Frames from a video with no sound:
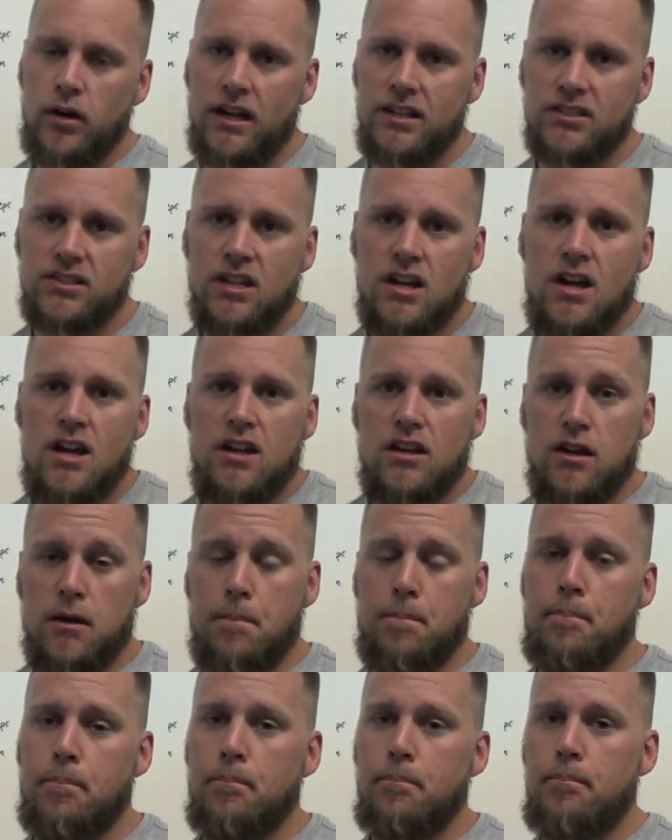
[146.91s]
press,
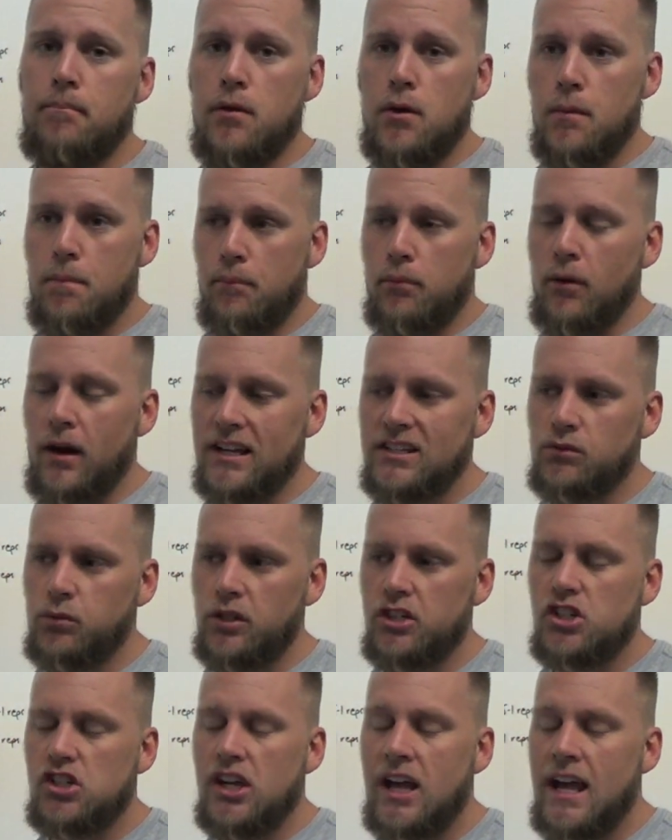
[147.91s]
your, your press
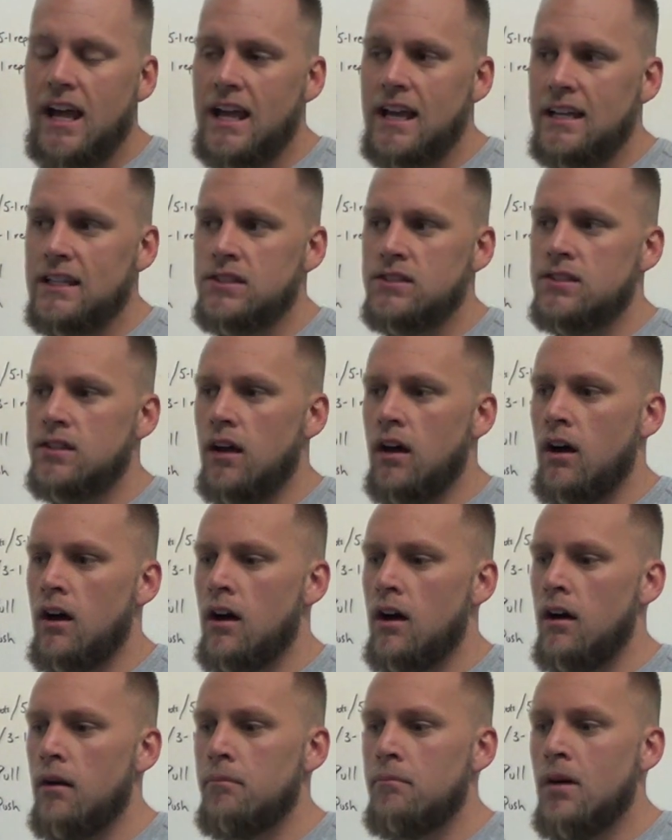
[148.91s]
with chains.
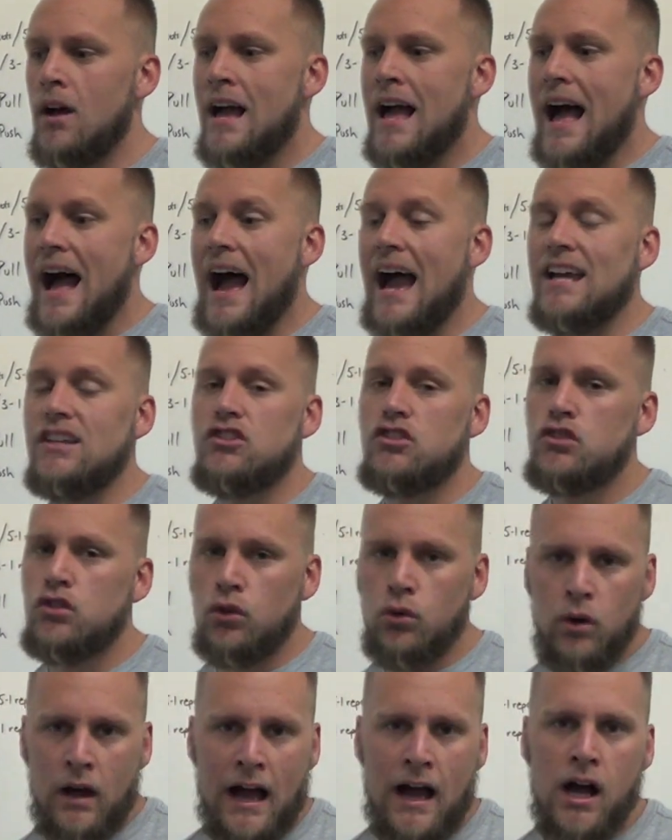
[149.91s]
Um, I
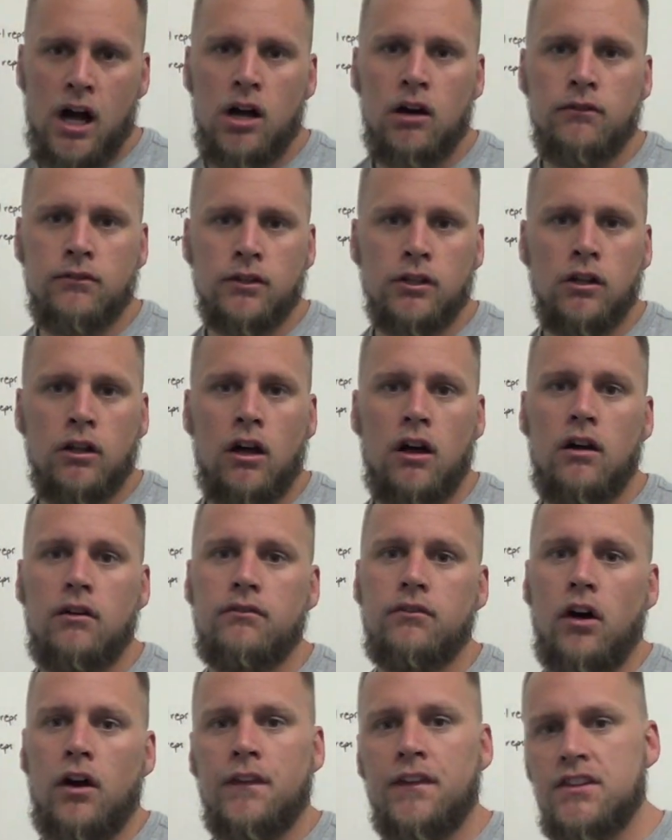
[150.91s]
do, however,
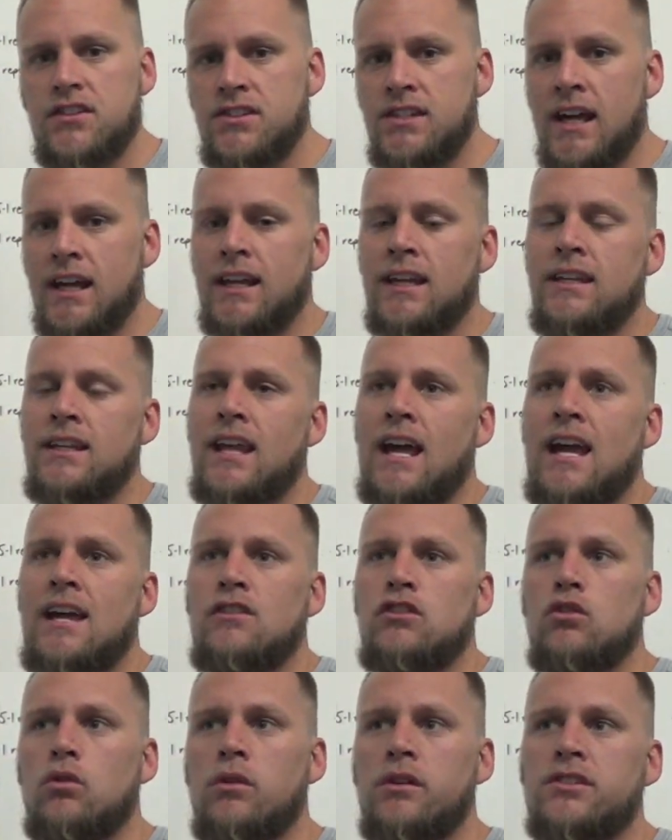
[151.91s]
love on the second
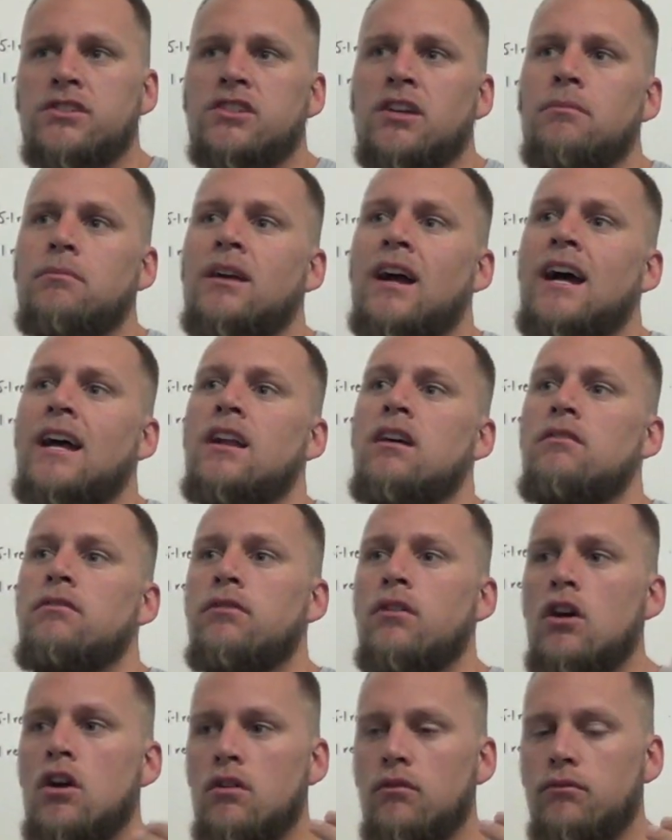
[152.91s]
day doing some kind
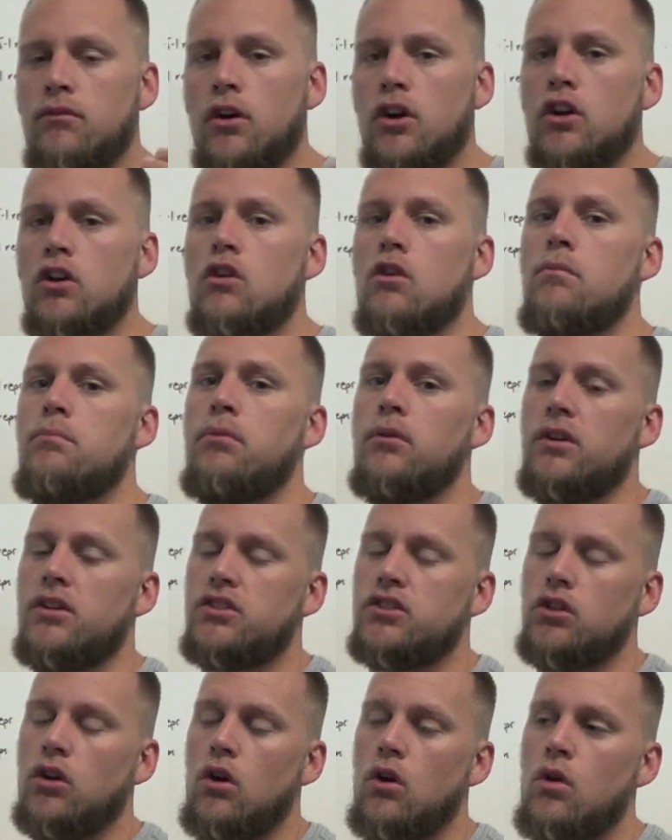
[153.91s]
of vertical
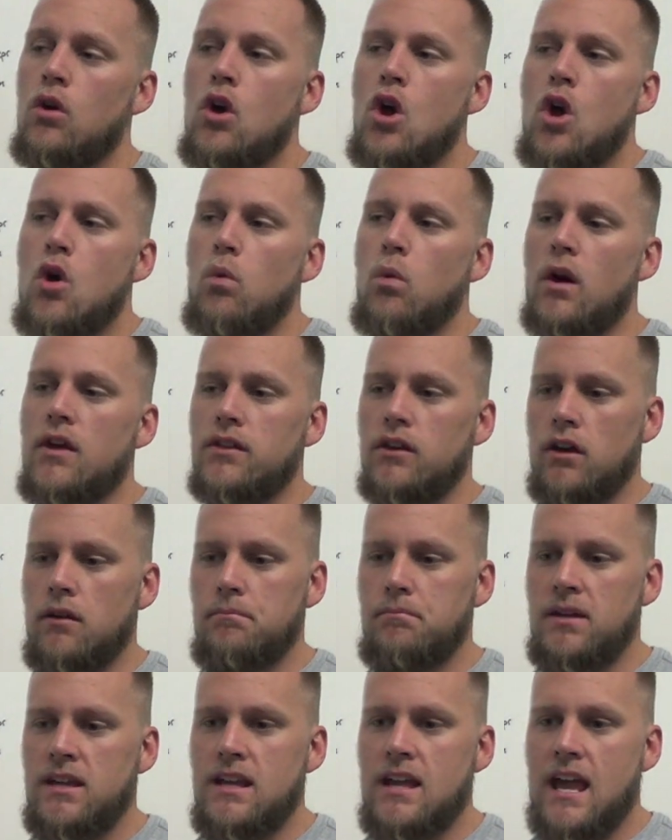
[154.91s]
push. So whether
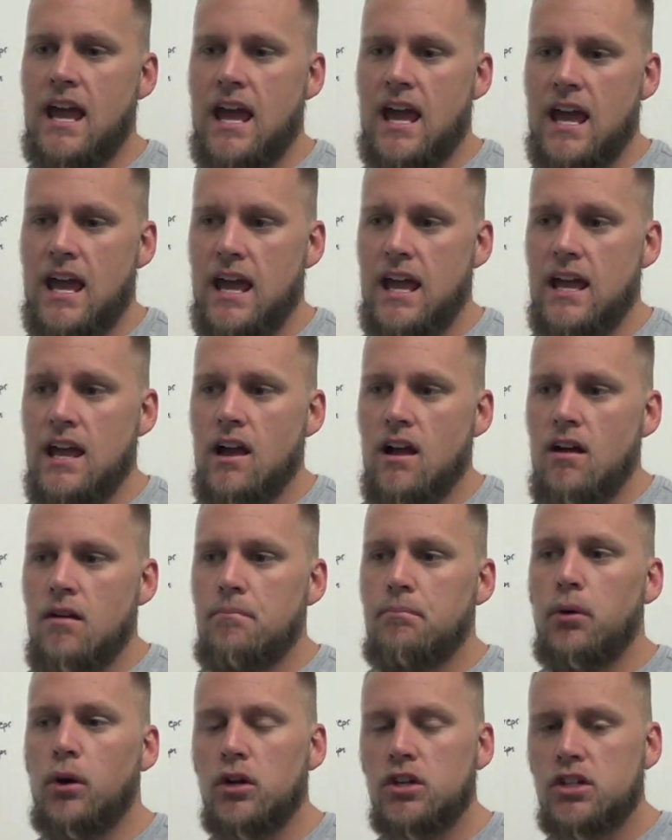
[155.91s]
it be a
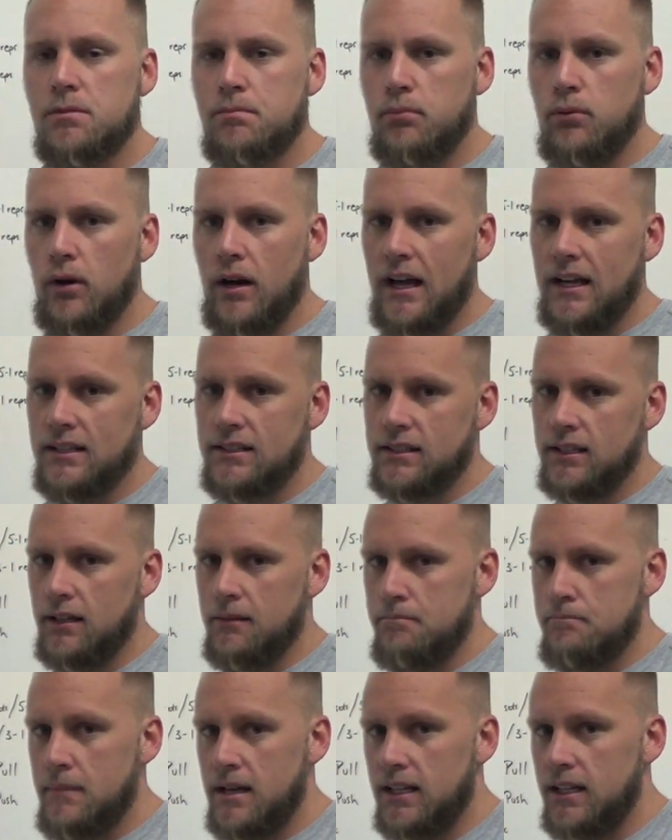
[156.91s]
push press,
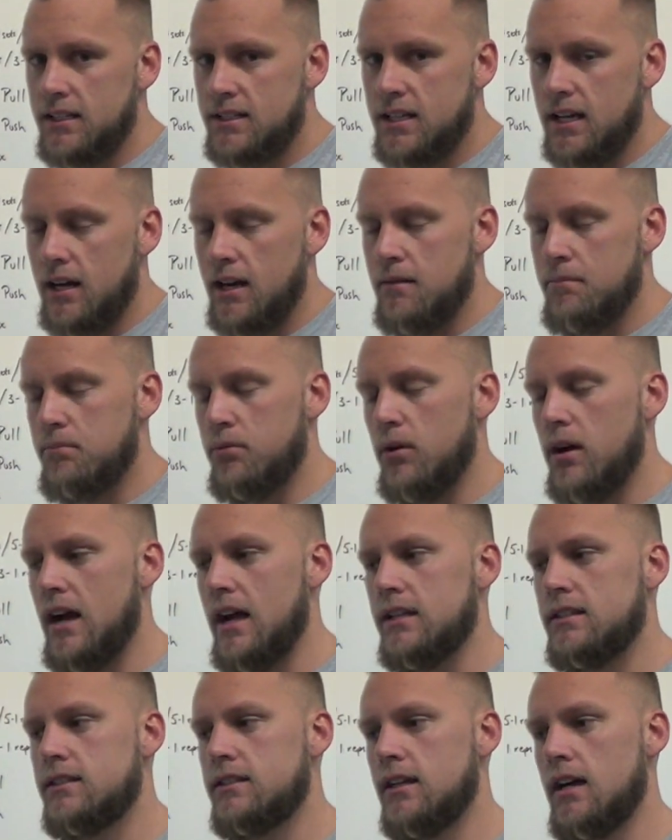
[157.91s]
a military
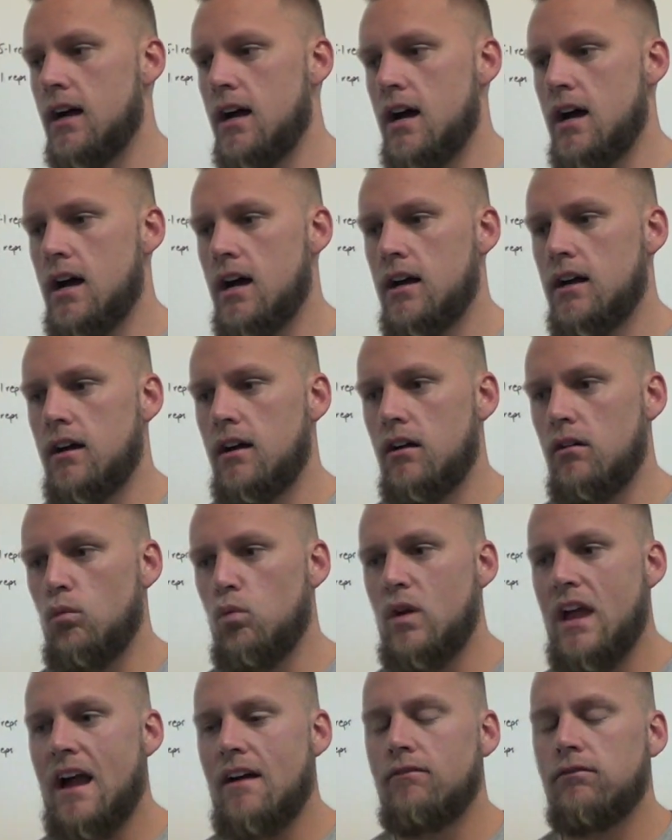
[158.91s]
press, uh,
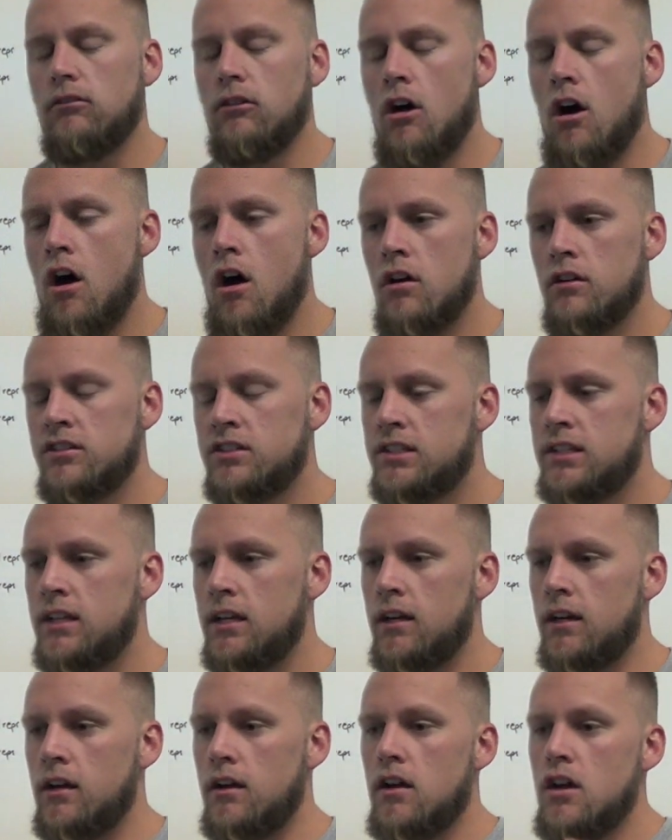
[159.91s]
we have logs
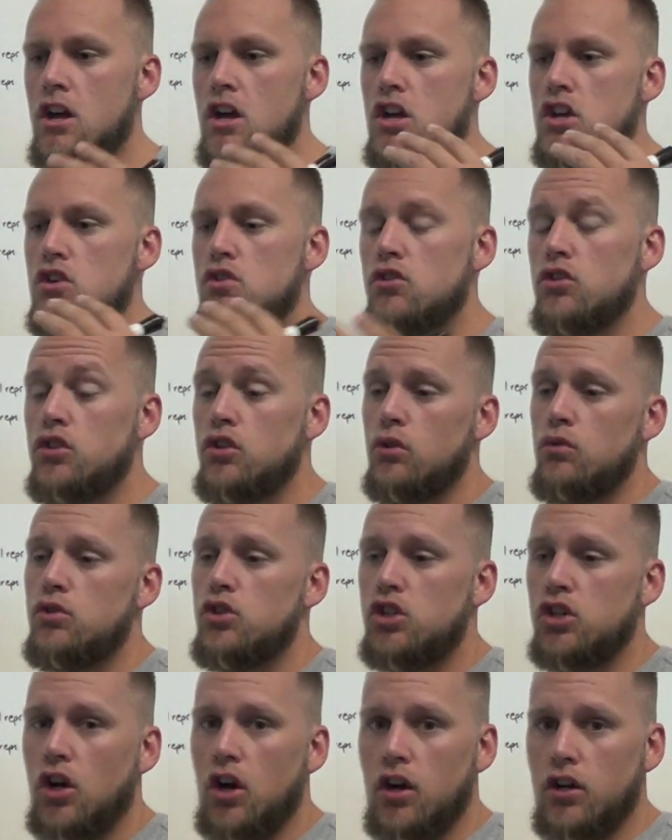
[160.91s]
here. You could do
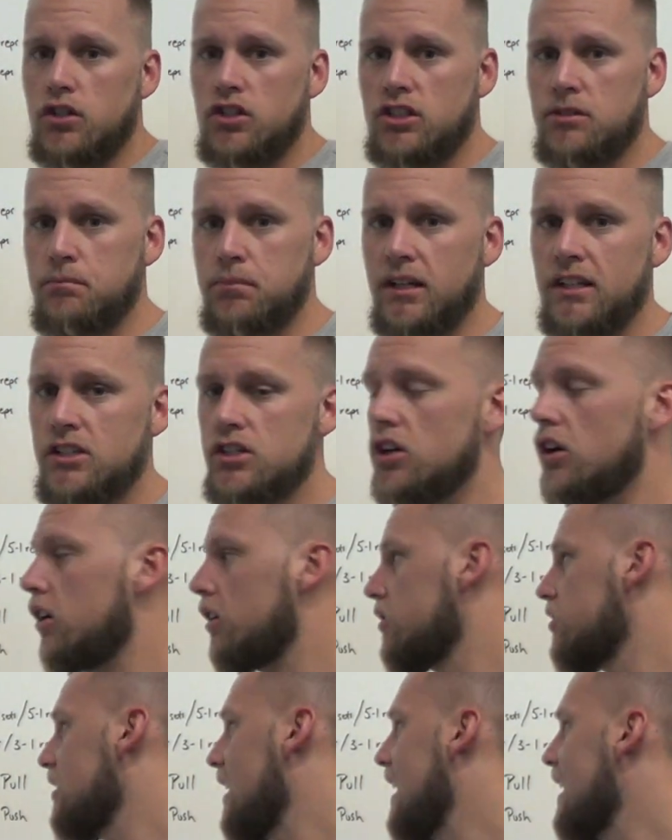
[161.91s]
jerks, split
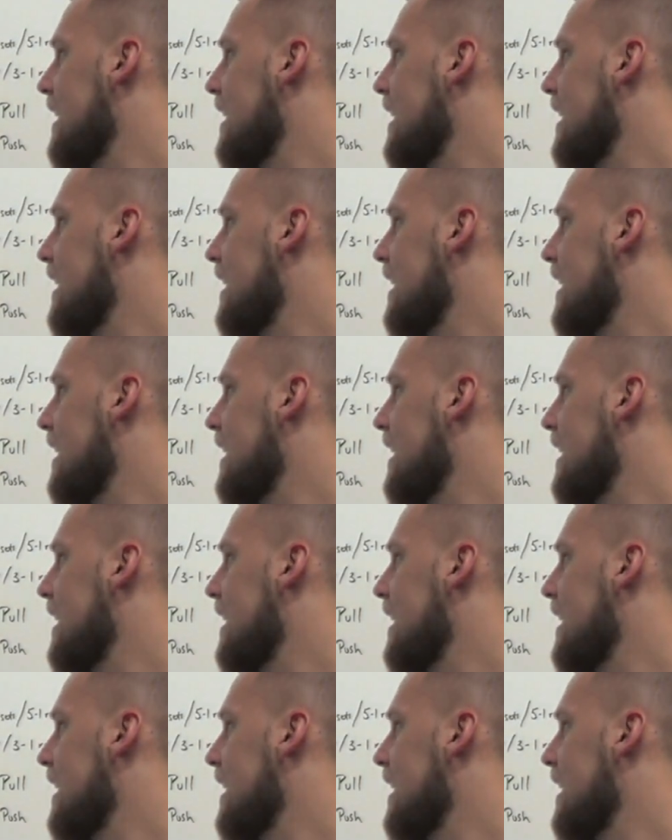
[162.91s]
jerks,